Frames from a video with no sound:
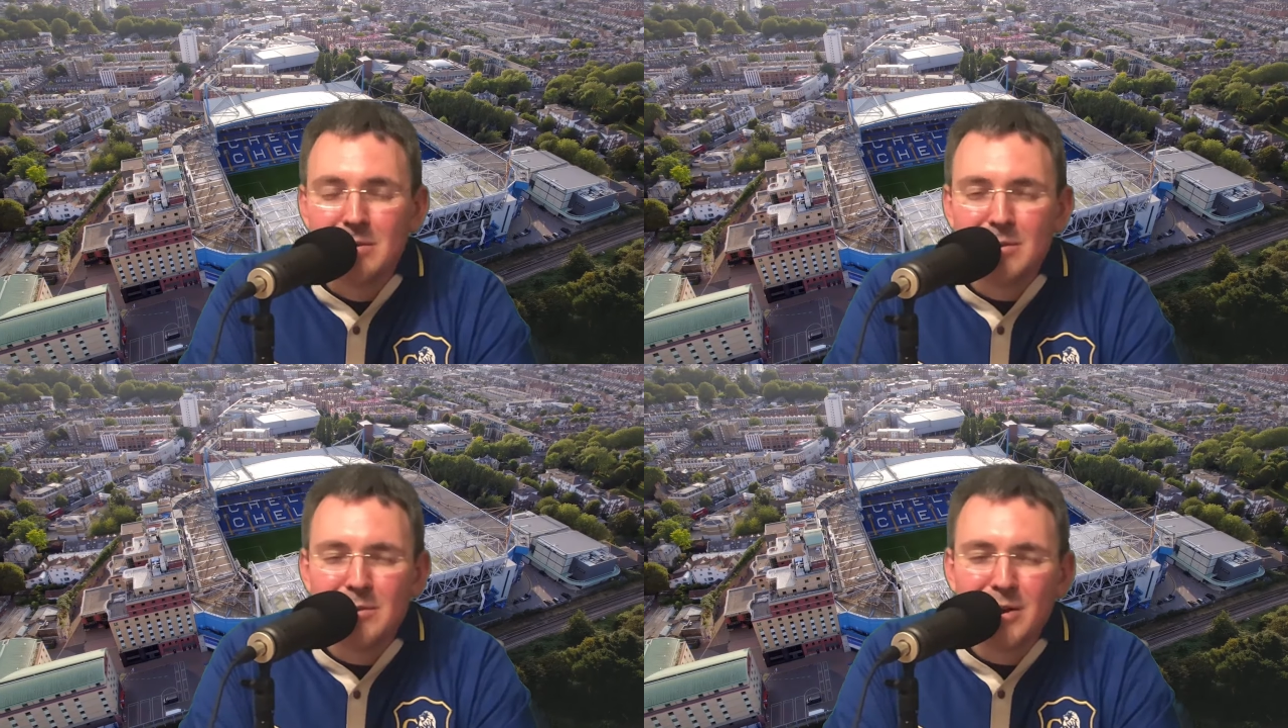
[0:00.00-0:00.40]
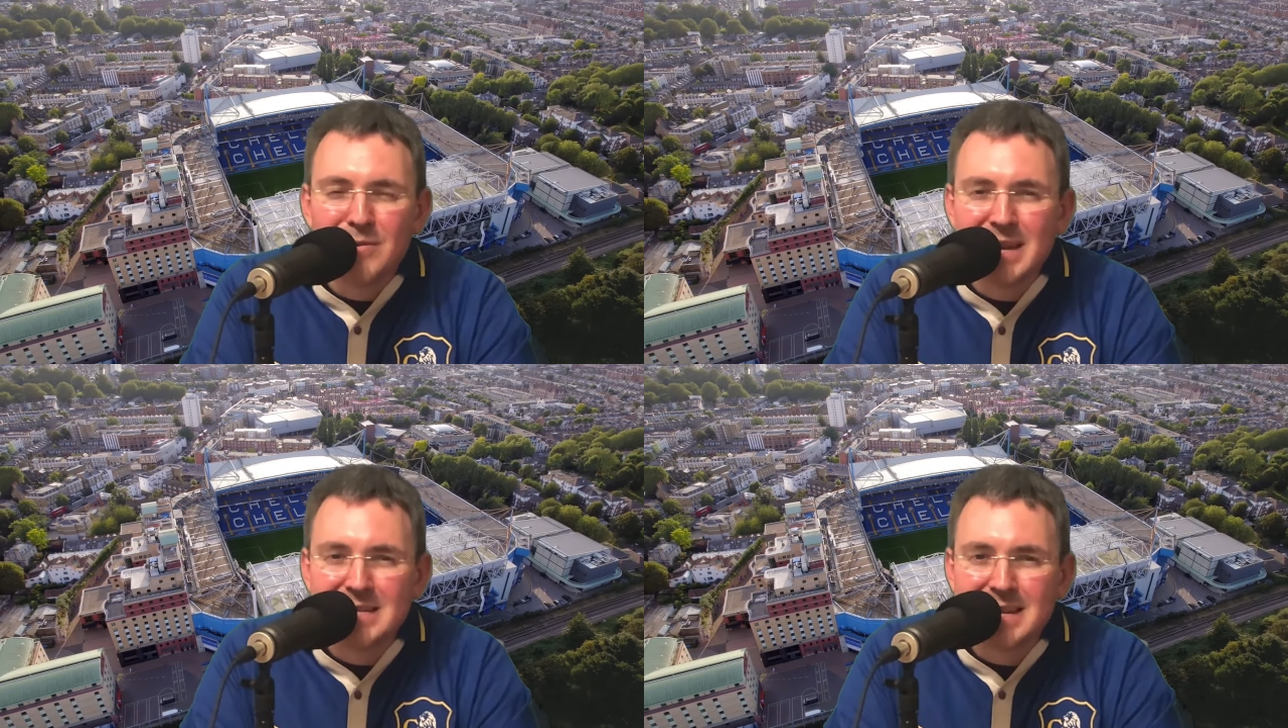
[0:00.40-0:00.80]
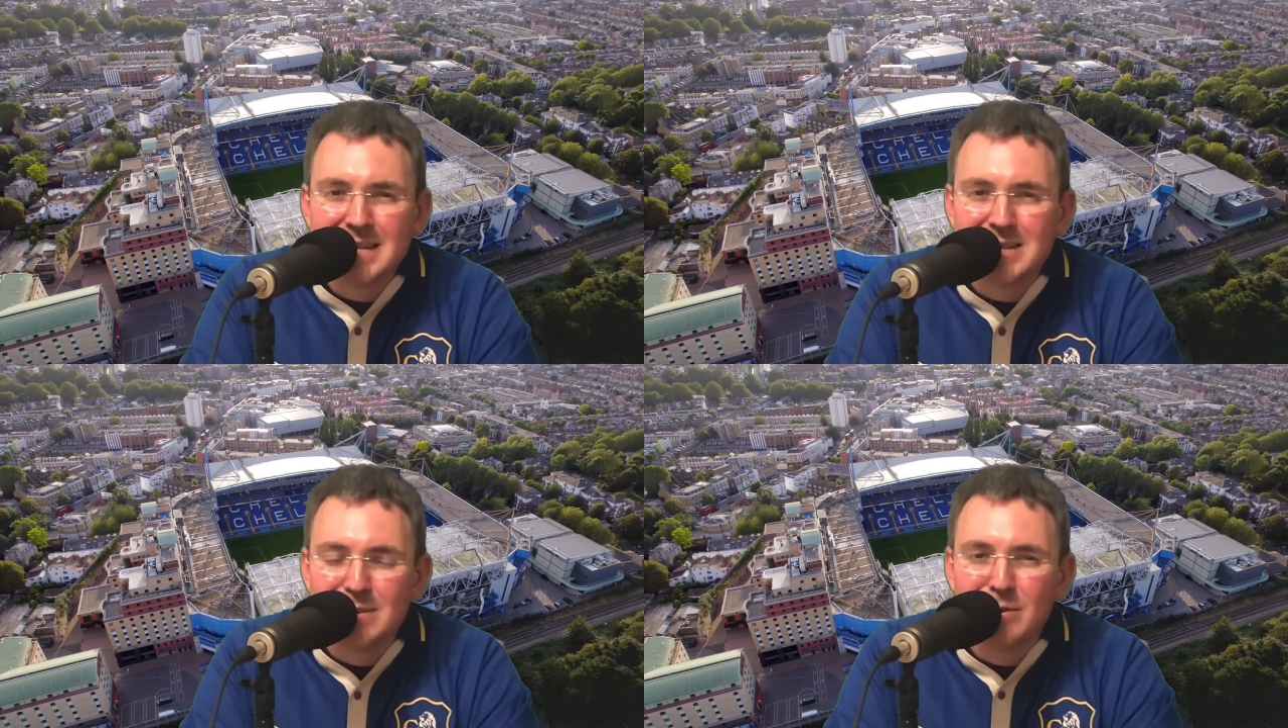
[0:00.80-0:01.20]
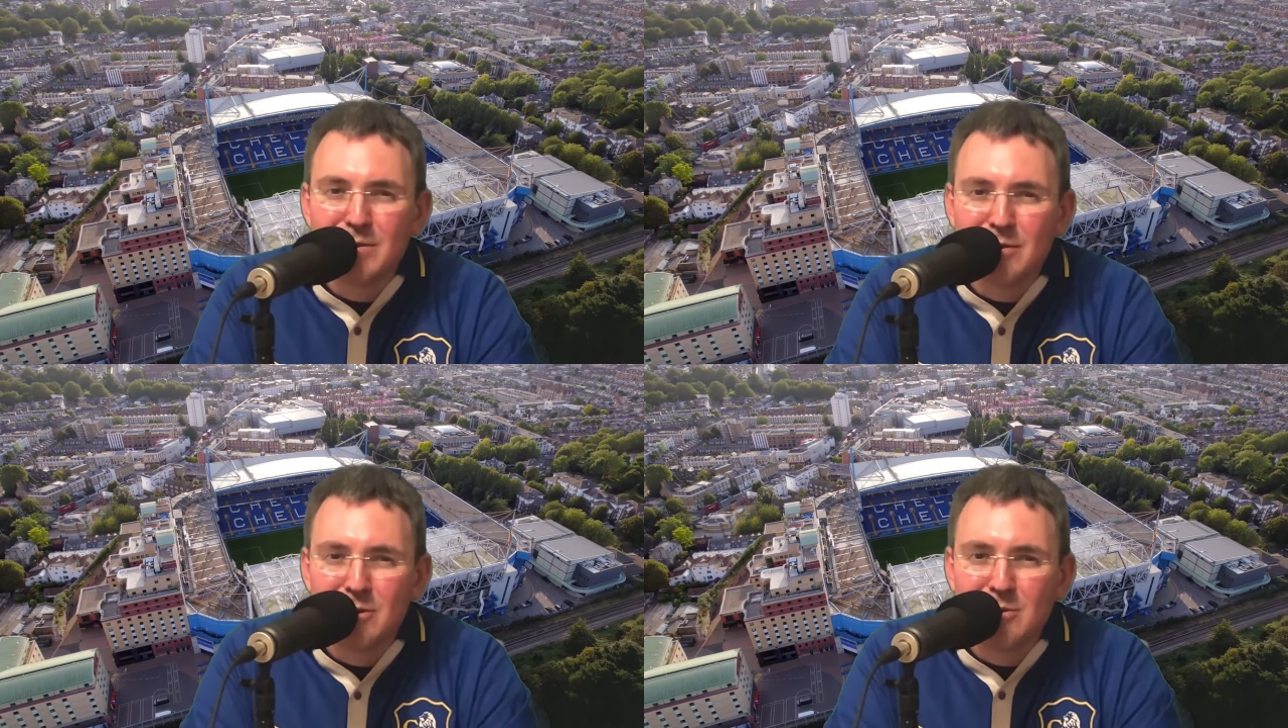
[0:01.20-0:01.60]
But what a fantastic
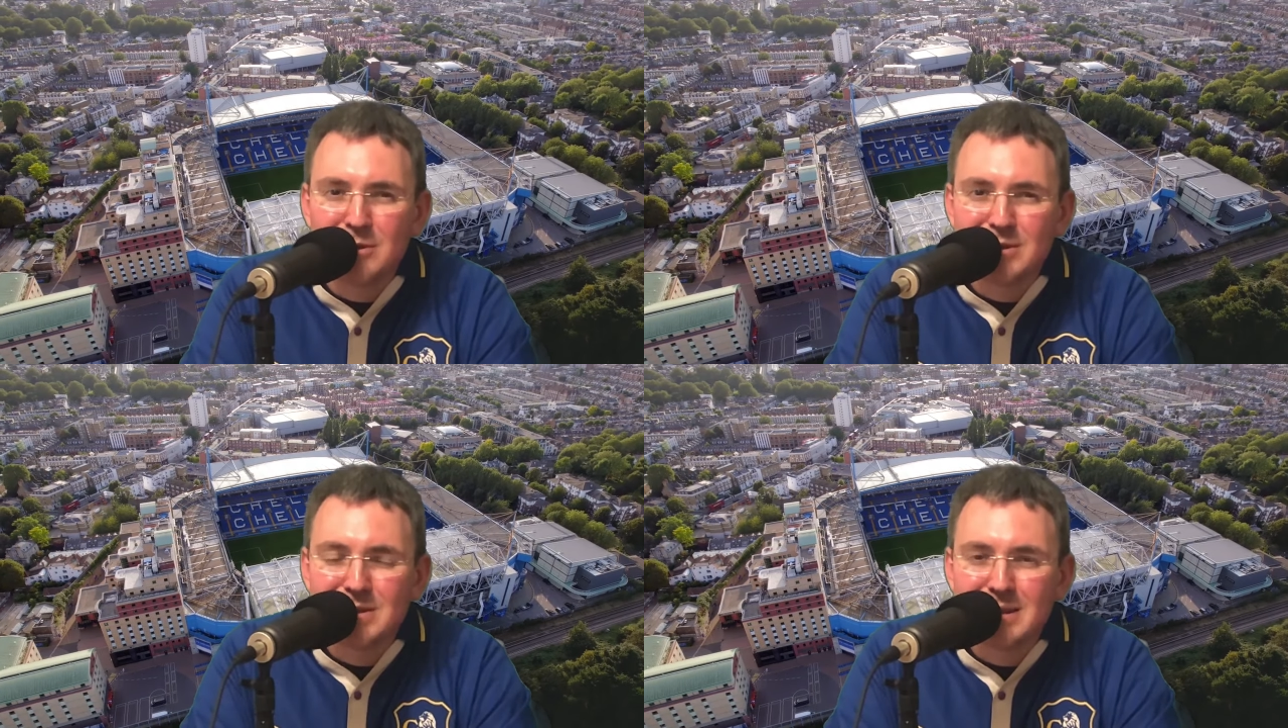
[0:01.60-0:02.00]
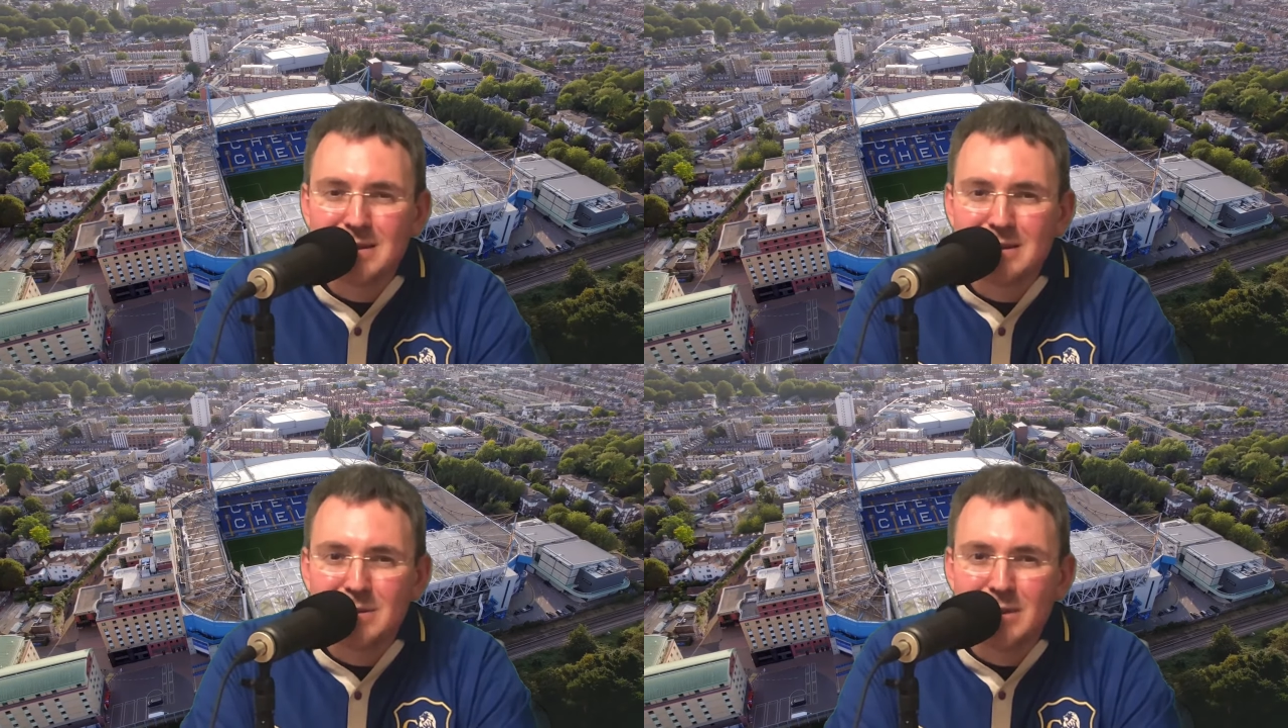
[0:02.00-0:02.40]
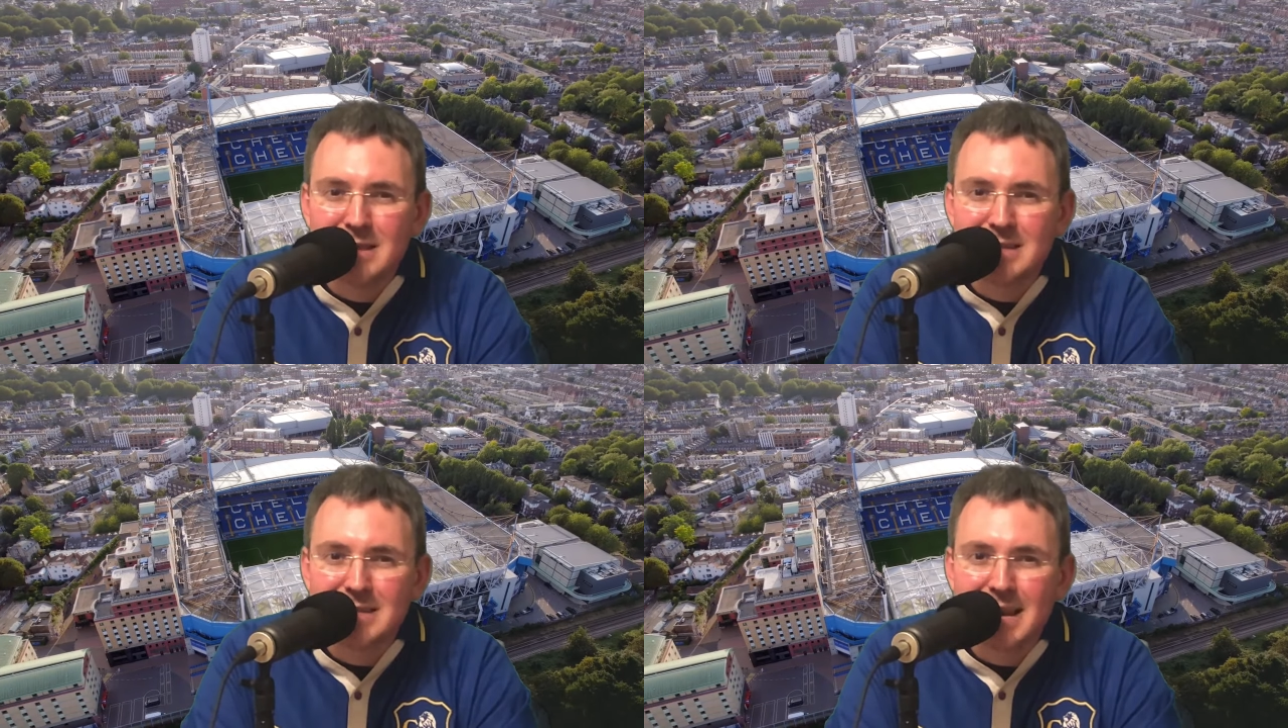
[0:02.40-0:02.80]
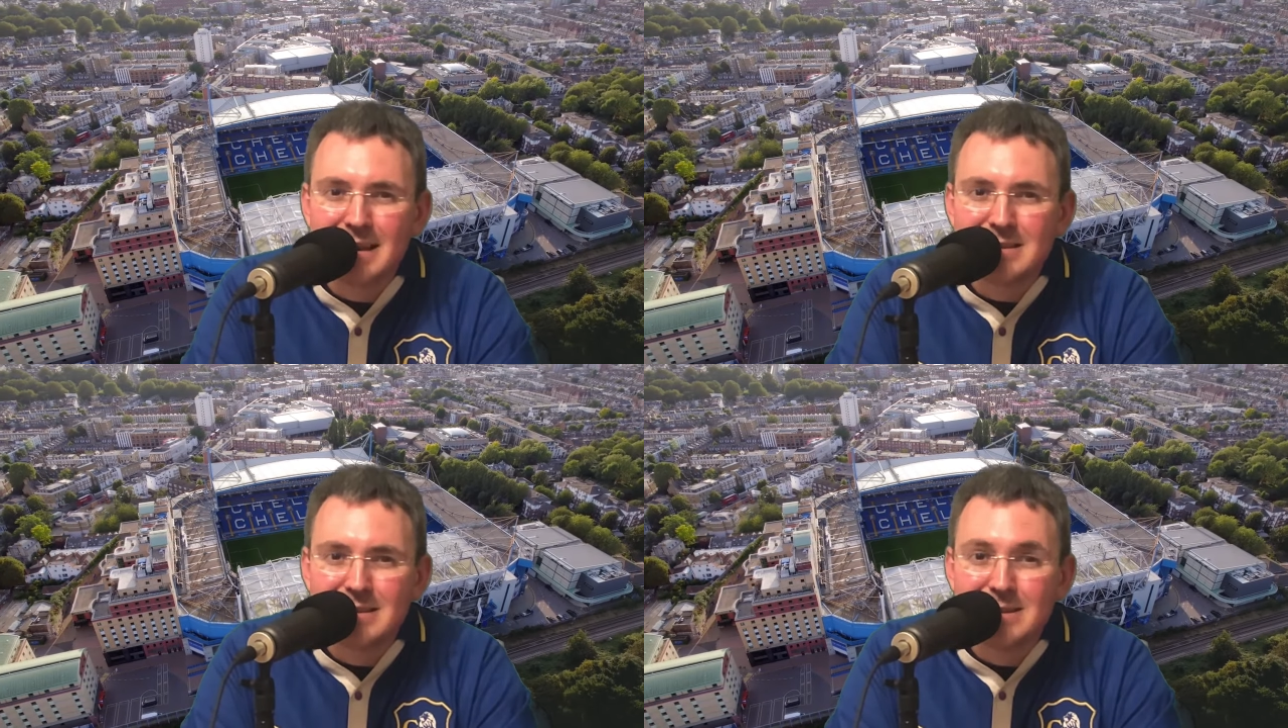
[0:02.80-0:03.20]
performance to beat the
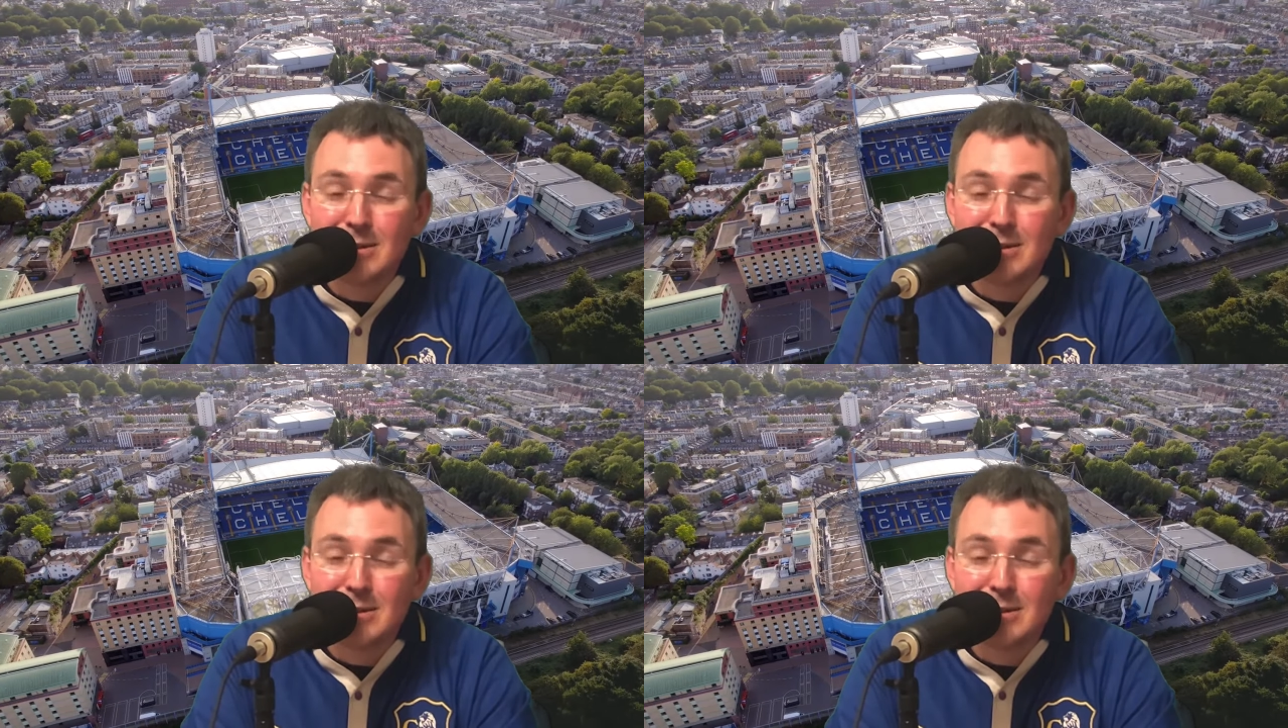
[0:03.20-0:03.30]
Scousers,